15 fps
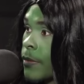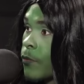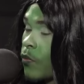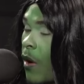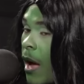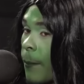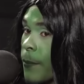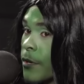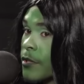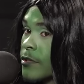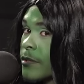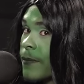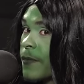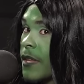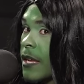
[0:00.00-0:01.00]

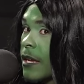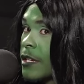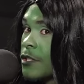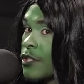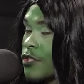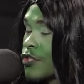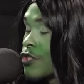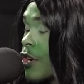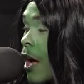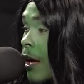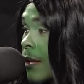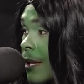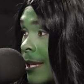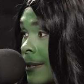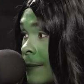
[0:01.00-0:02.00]
Whoppers just
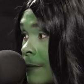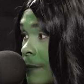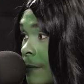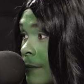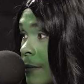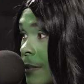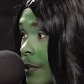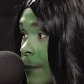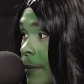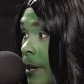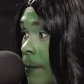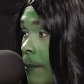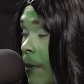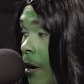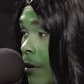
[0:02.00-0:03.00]
chocolate, oh, okay. A little bit
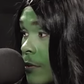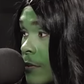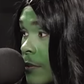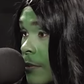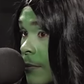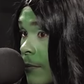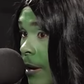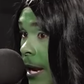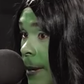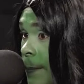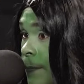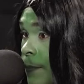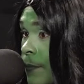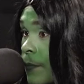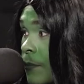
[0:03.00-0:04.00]
of malt, right?
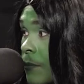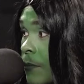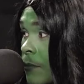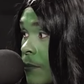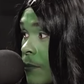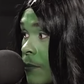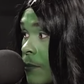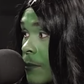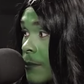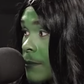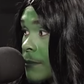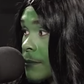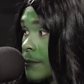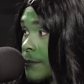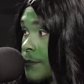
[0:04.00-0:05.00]
Yeah, we could
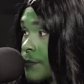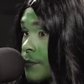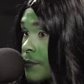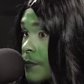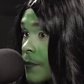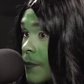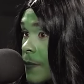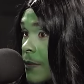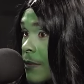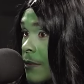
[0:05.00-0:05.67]
put it. Let's go B.